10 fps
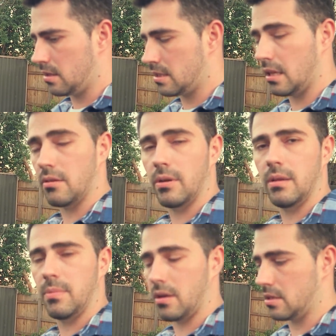
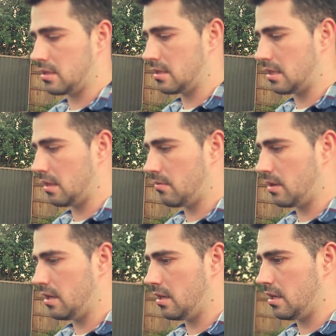celery, because the
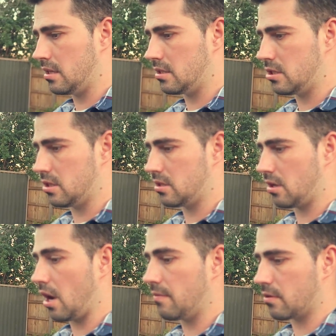celery is just
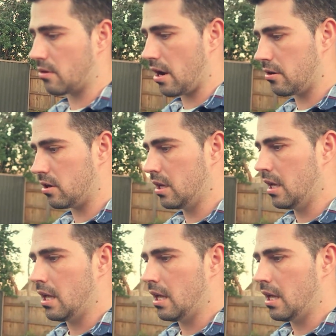overgrown,